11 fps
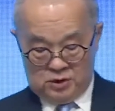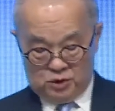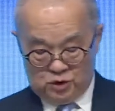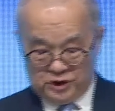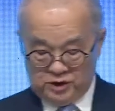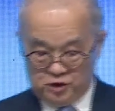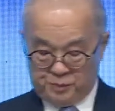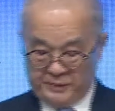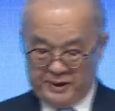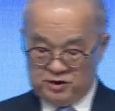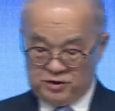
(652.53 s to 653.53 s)

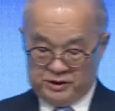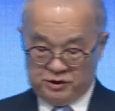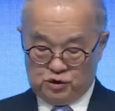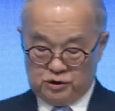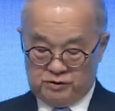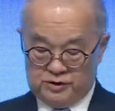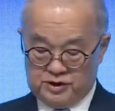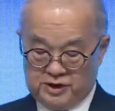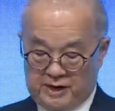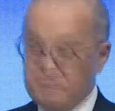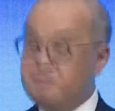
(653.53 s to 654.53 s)
Usage-based
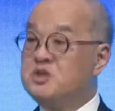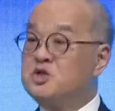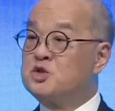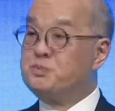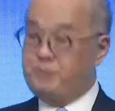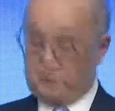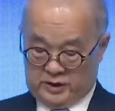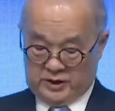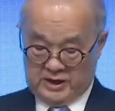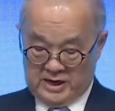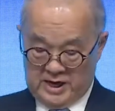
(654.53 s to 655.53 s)
insurance and
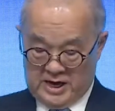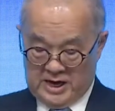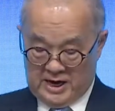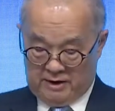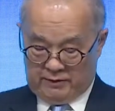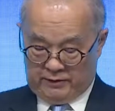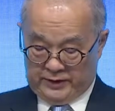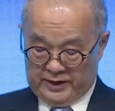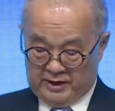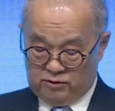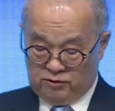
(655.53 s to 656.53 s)
bespoke health
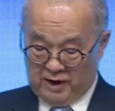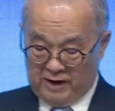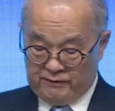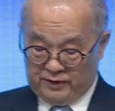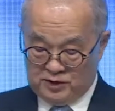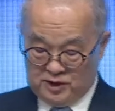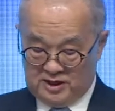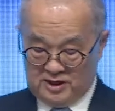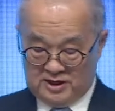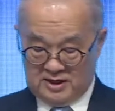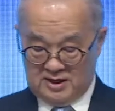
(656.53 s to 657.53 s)
and driving
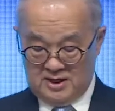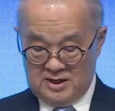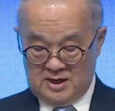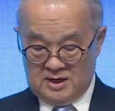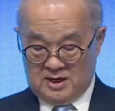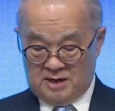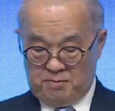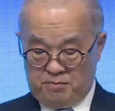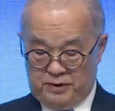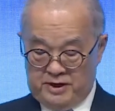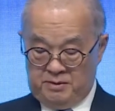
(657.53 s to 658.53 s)
data
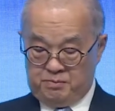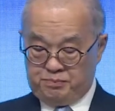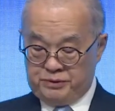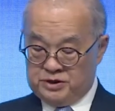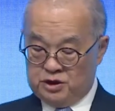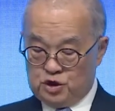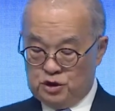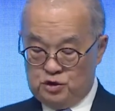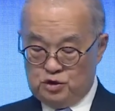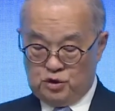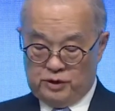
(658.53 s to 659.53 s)
can bring
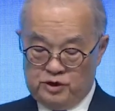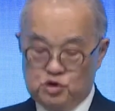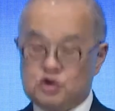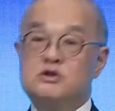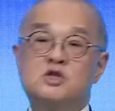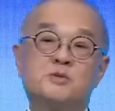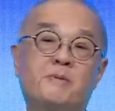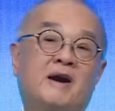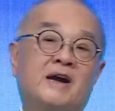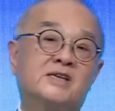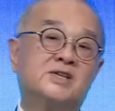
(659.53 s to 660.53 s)
precision to insurance
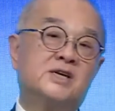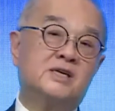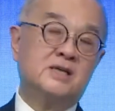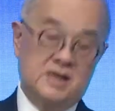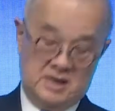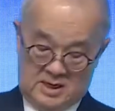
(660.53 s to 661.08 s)
pricing